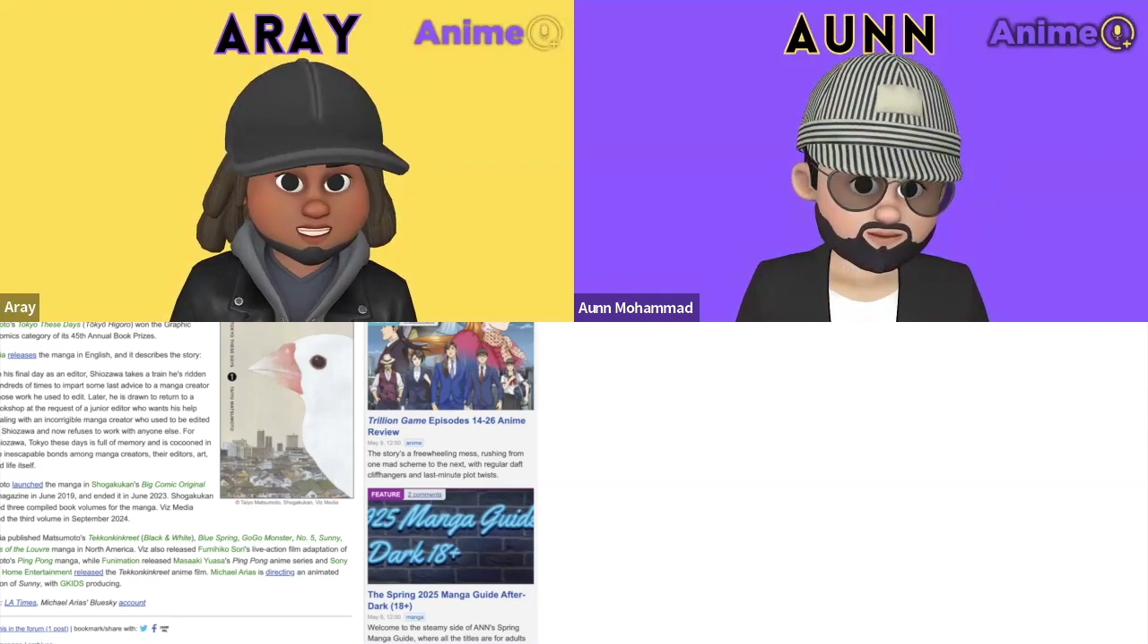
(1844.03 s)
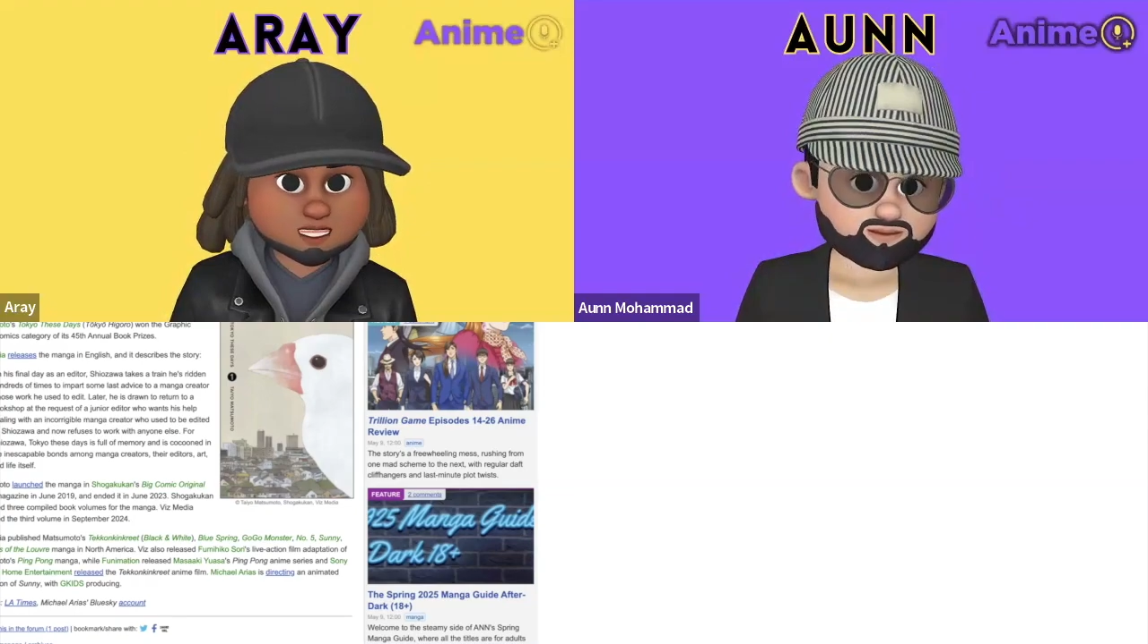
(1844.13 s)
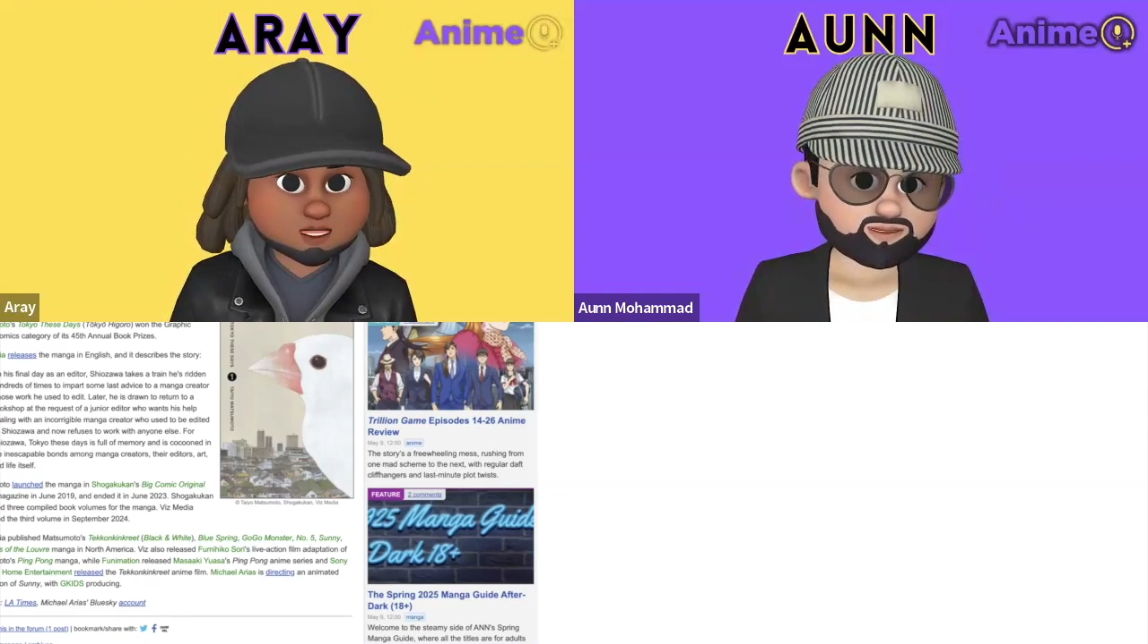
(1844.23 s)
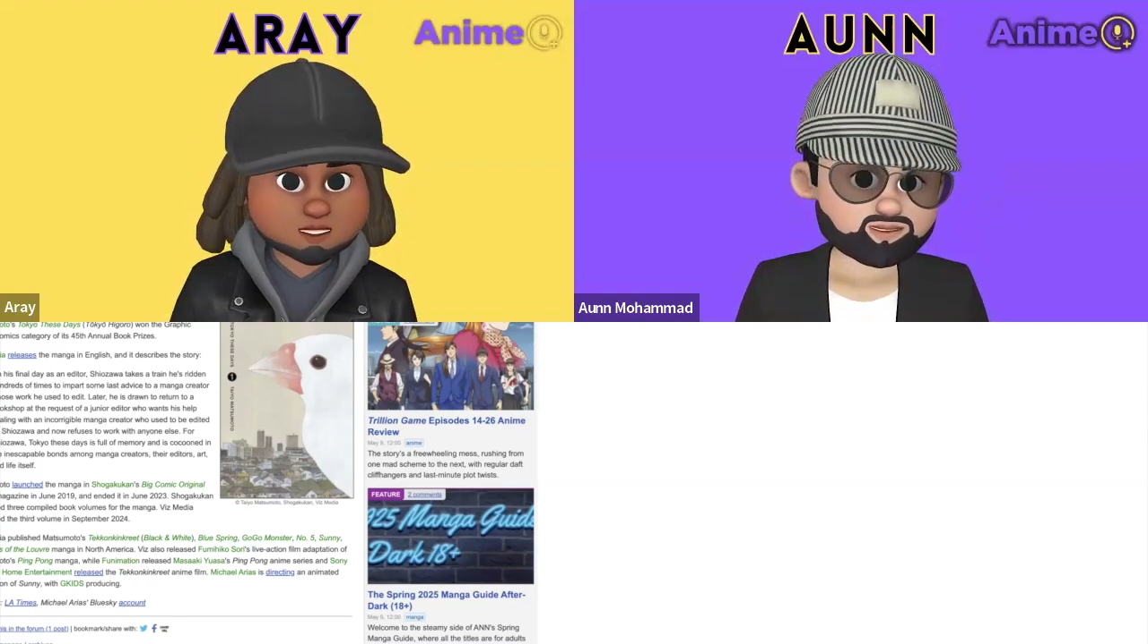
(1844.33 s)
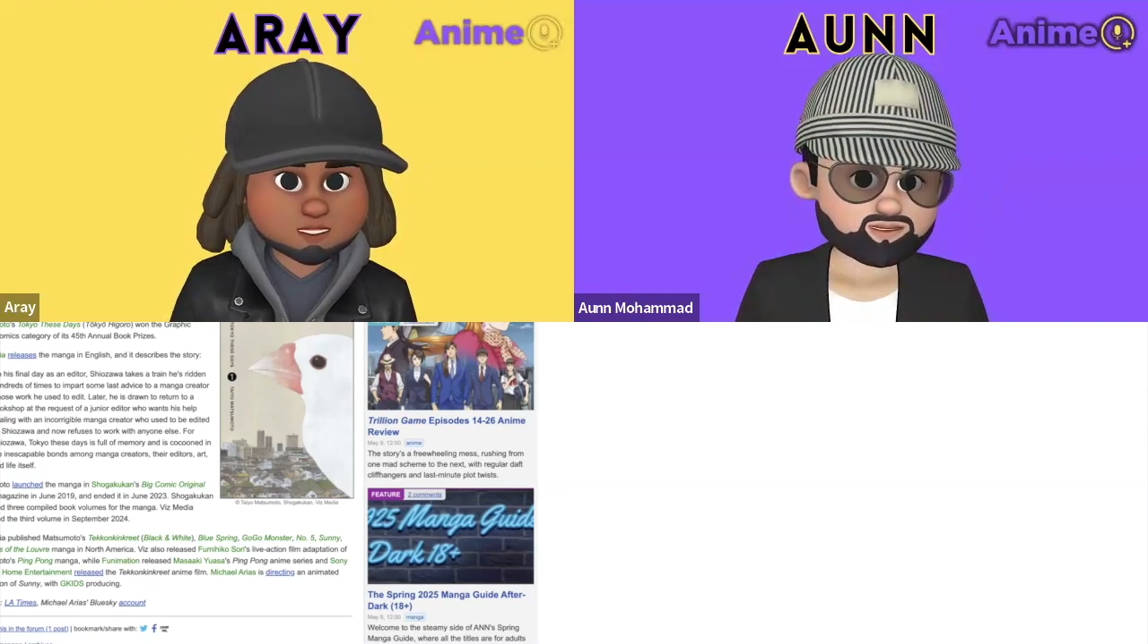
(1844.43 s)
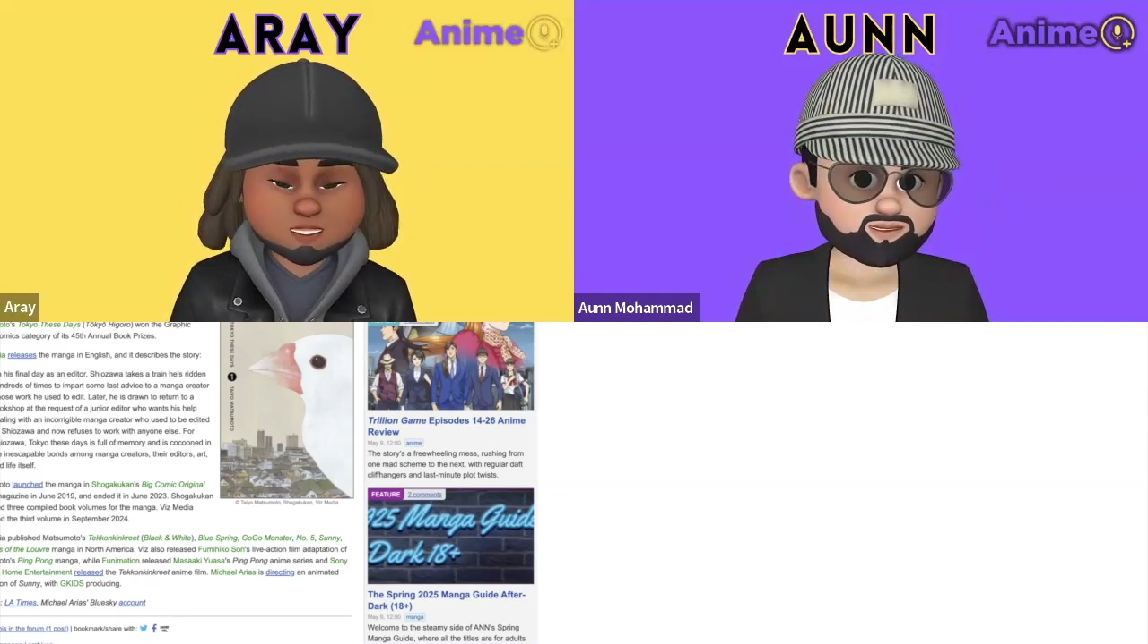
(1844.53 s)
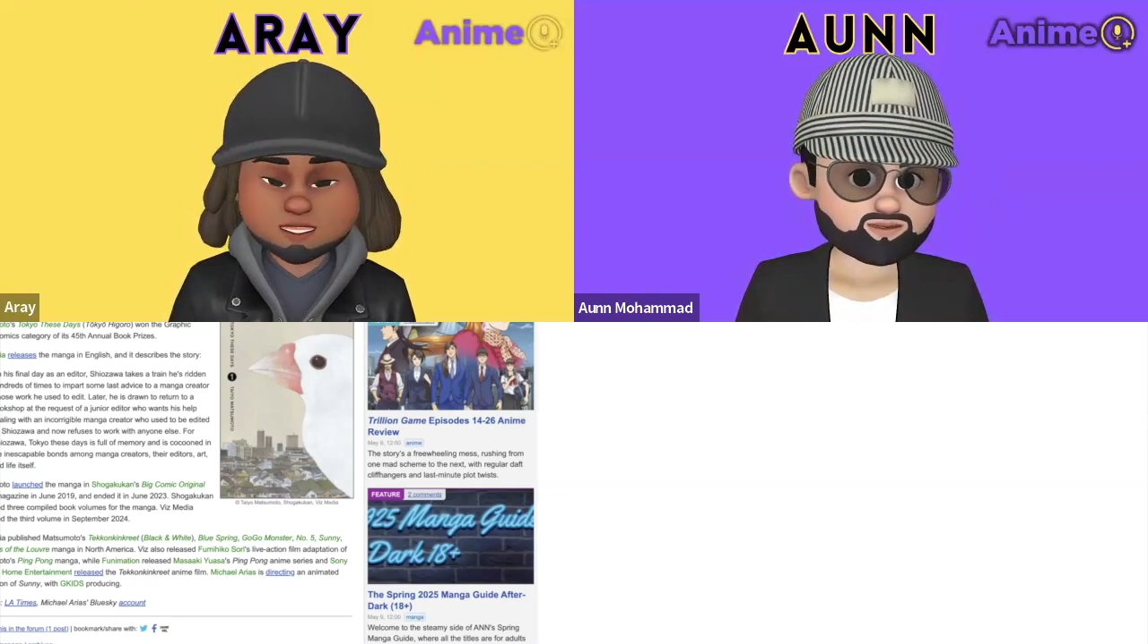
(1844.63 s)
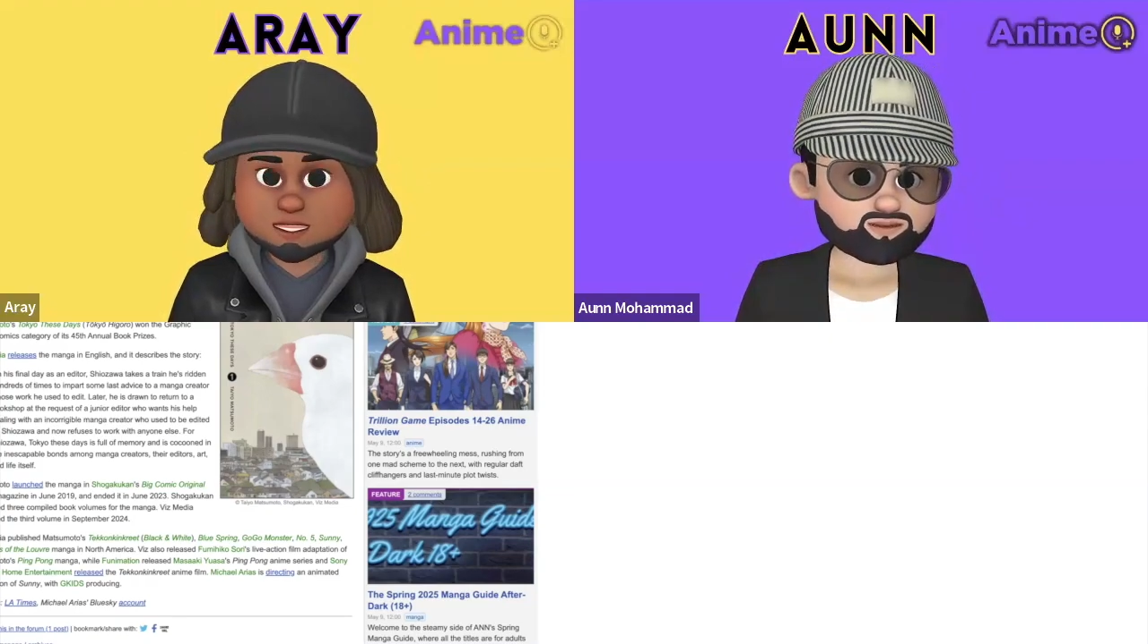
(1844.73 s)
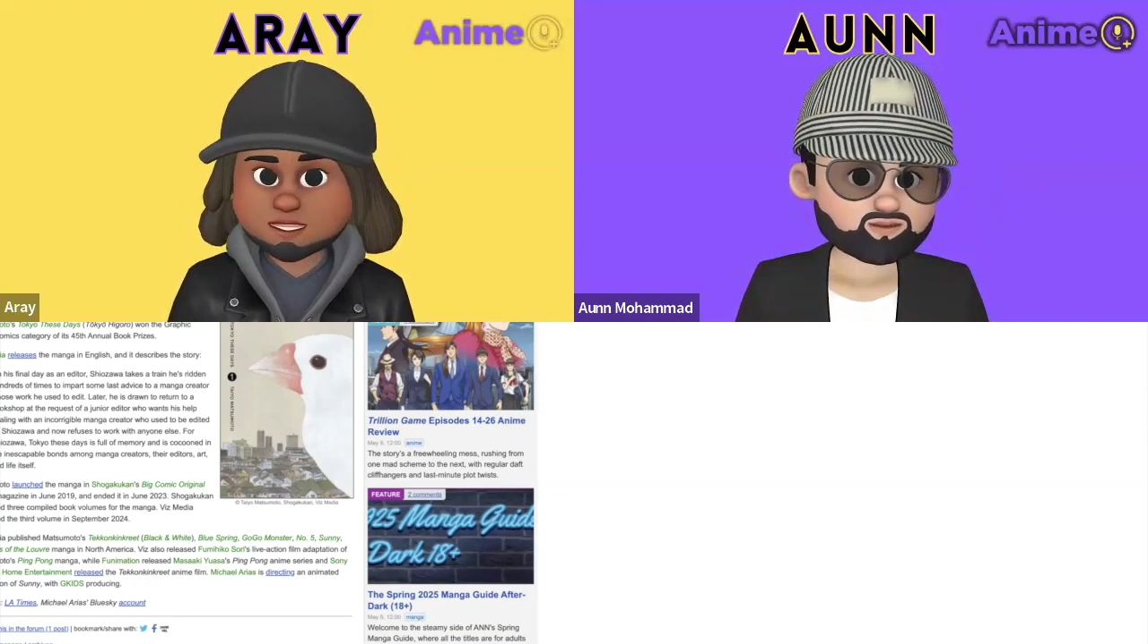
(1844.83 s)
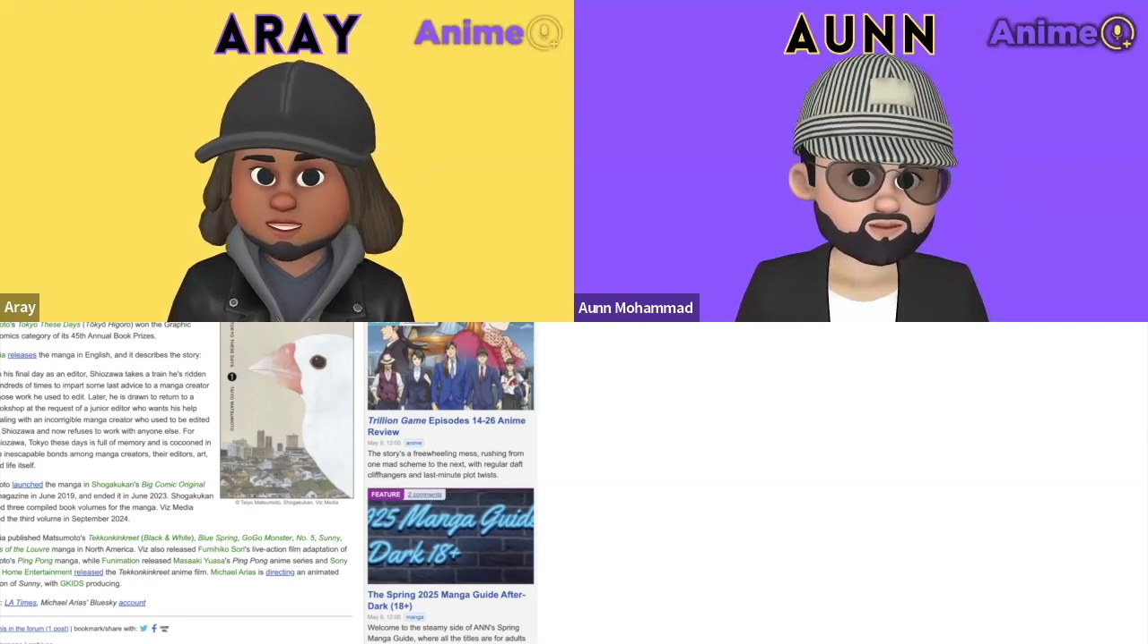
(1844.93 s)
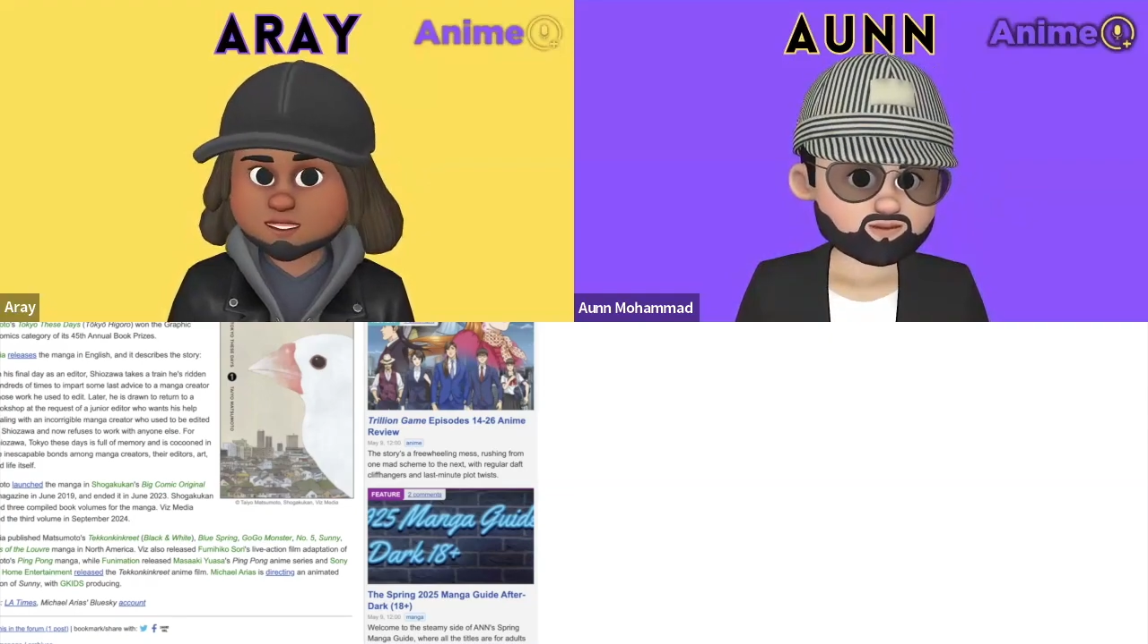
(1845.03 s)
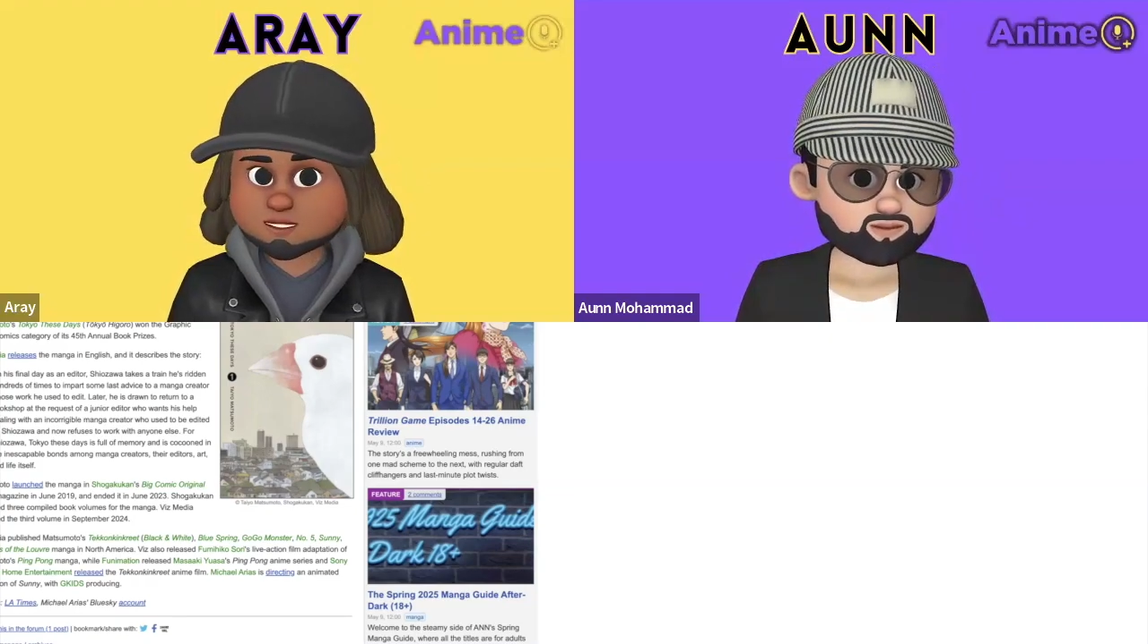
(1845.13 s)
trying to leave the industry,